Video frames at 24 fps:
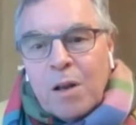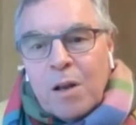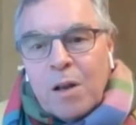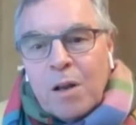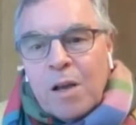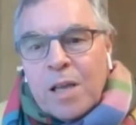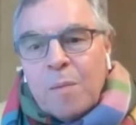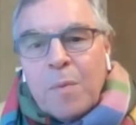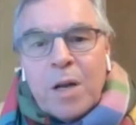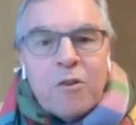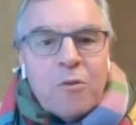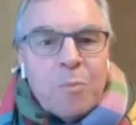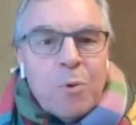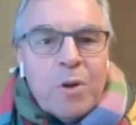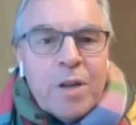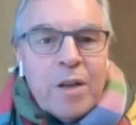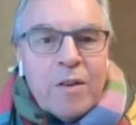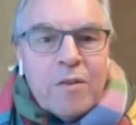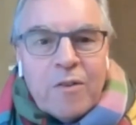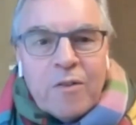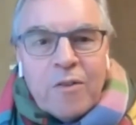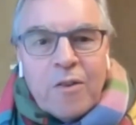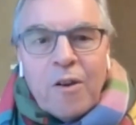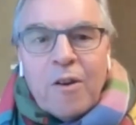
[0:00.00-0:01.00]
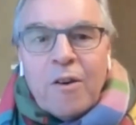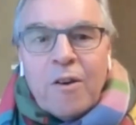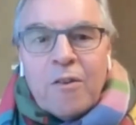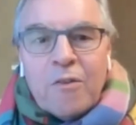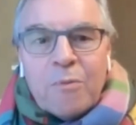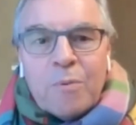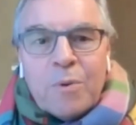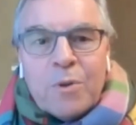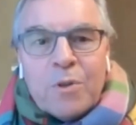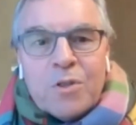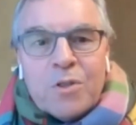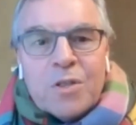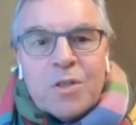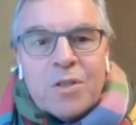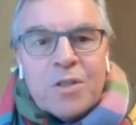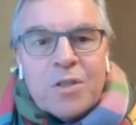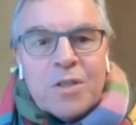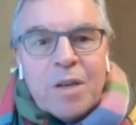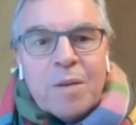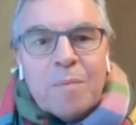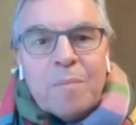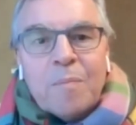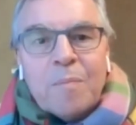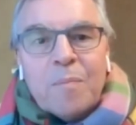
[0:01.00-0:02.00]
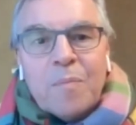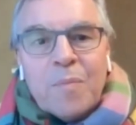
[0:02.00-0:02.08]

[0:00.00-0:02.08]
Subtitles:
like this point exercise, which is